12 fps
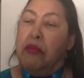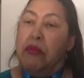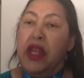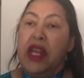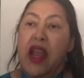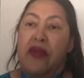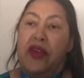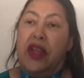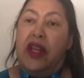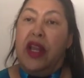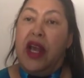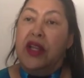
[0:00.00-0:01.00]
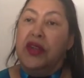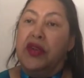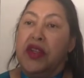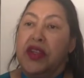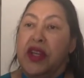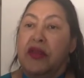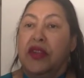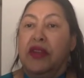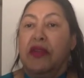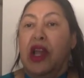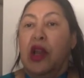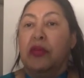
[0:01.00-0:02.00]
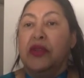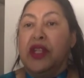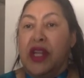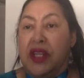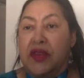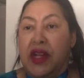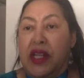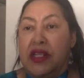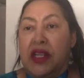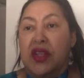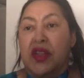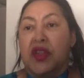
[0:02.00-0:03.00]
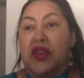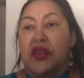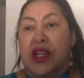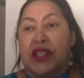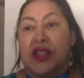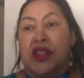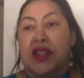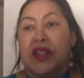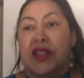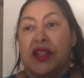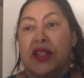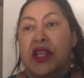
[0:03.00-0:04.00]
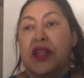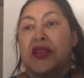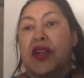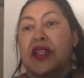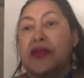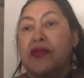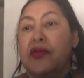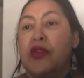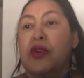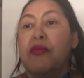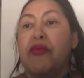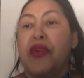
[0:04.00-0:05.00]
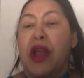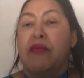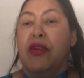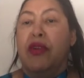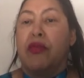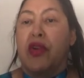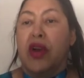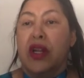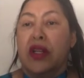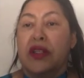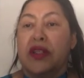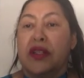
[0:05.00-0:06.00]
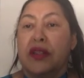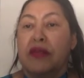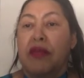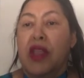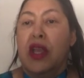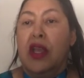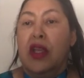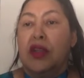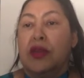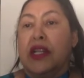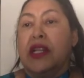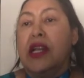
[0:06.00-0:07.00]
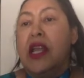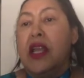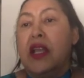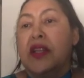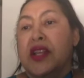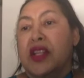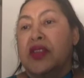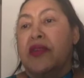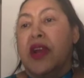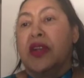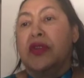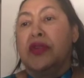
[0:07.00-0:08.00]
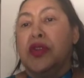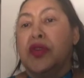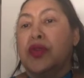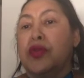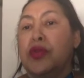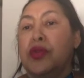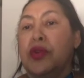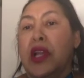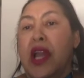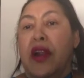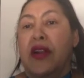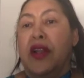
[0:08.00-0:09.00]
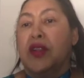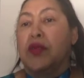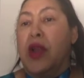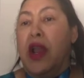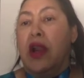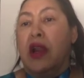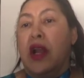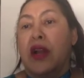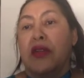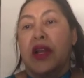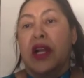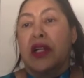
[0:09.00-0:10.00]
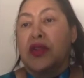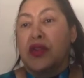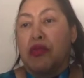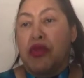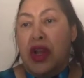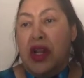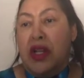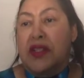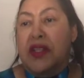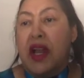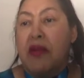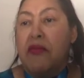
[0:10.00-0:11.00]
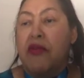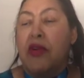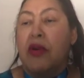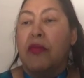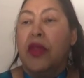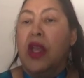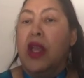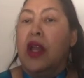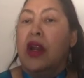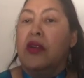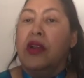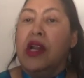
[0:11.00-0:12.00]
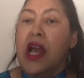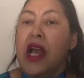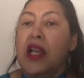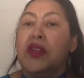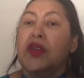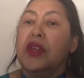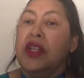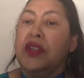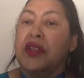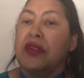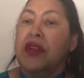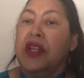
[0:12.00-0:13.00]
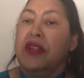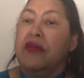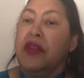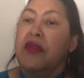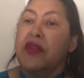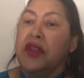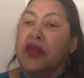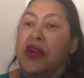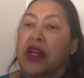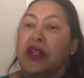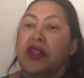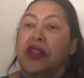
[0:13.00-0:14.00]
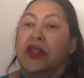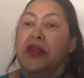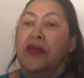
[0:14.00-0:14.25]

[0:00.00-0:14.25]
Many African countries have developed industrialization strategies that transform primary products. That linking such factories to rural areas where agricultural products come from relies on integrative infrastructure,